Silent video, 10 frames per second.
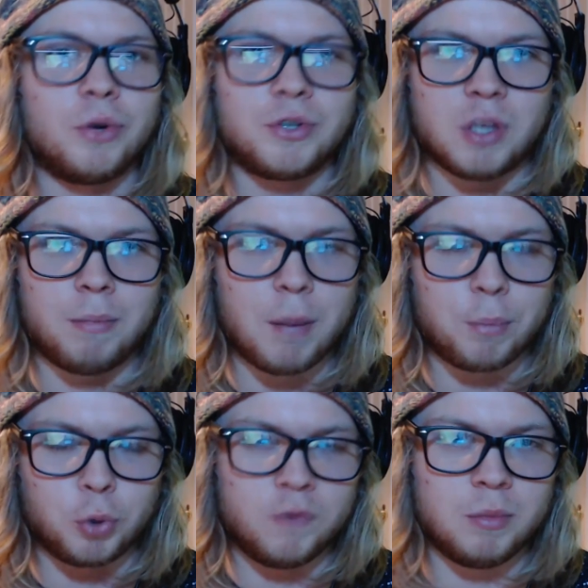or somehow
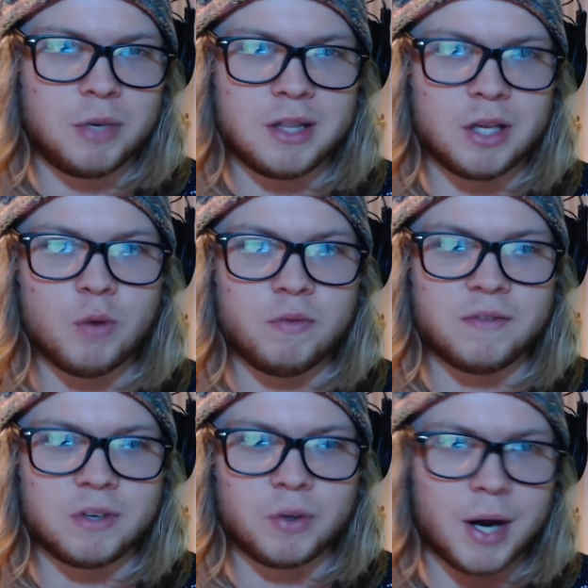prove to me that you've
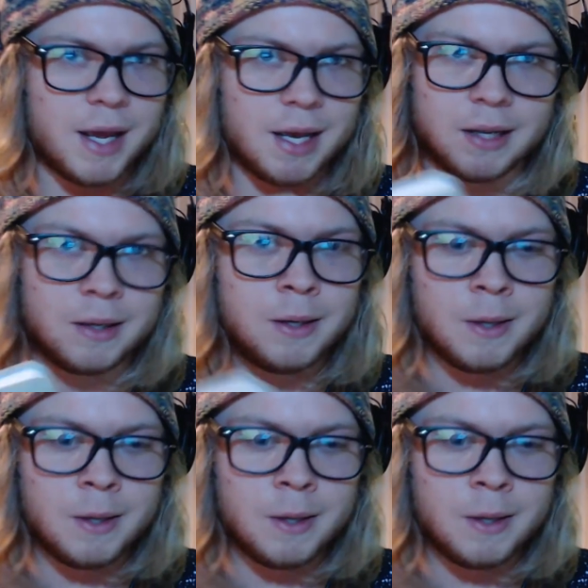even read